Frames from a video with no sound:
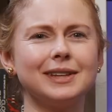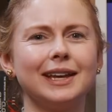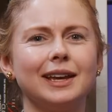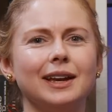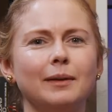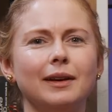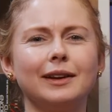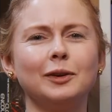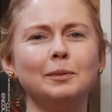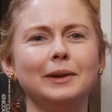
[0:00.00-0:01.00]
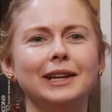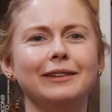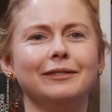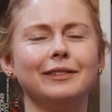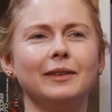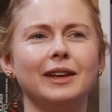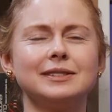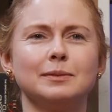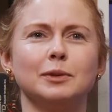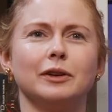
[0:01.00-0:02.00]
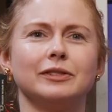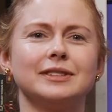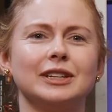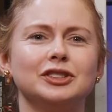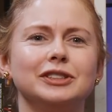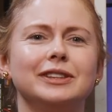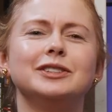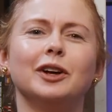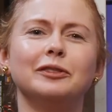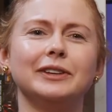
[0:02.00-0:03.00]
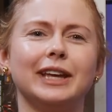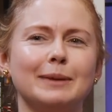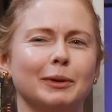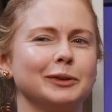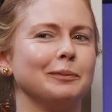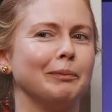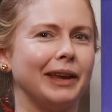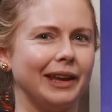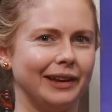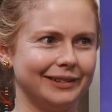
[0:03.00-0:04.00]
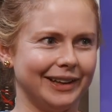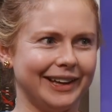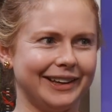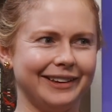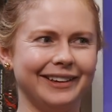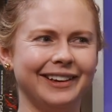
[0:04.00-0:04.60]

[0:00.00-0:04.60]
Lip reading: was like, I couldn't believe, that's some nerve to say the dolphin came onto me. Like,